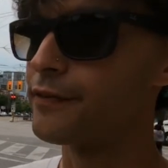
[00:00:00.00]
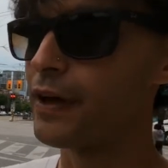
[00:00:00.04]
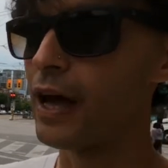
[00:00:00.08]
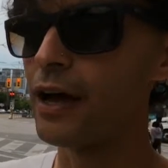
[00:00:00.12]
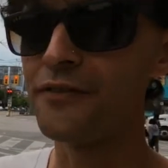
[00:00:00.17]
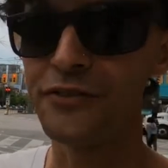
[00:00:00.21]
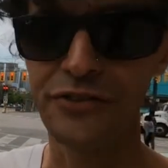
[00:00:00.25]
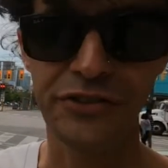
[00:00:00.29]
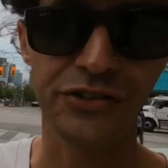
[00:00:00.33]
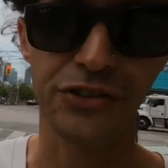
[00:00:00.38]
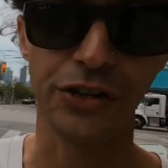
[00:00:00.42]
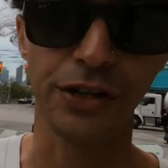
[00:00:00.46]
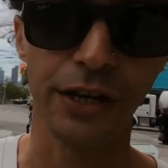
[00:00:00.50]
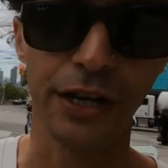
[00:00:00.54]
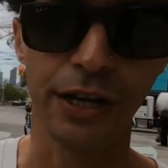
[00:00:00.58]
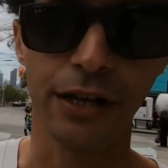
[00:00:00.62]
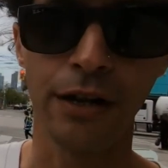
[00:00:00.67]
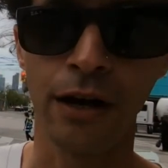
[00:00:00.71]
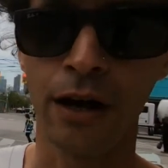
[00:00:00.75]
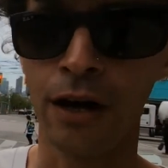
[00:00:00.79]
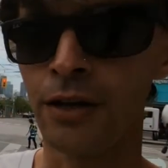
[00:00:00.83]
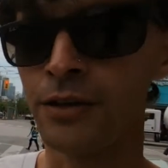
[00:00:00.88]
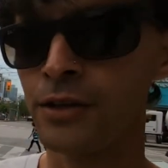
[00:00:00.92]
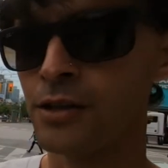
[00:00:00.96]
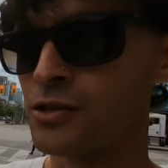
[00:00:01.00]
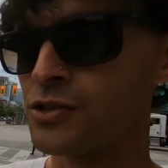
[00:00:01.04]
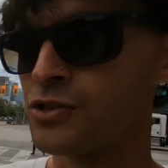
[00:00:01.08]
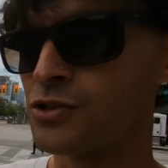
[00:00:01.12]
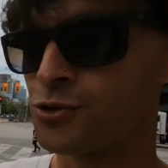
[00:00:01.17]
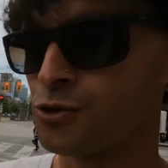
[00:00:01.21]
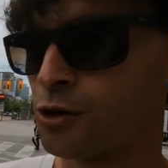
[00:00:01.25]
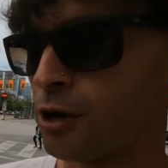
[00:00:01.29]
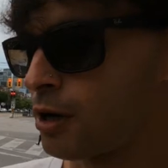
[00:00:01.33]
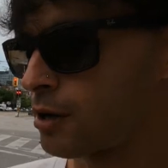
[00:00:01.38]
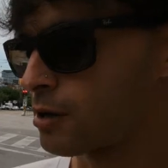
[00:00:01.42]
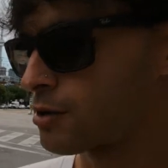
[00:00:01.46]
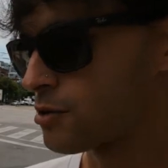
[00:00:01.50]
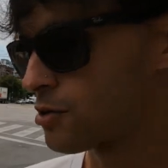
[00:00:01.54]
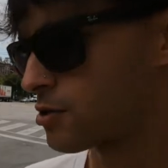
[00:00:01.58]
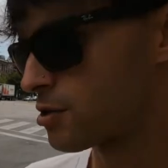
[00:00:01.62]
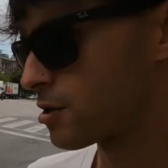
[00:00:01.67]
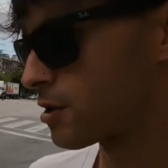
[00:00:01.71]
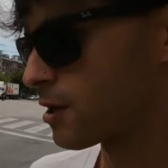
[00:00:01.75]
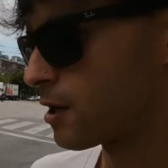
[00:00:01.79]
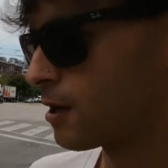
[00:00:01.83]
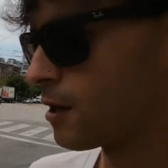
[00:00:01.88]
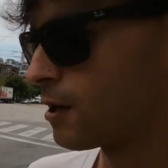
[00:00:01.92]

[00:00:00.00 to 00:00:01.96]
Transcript: I've seen it on these trucks.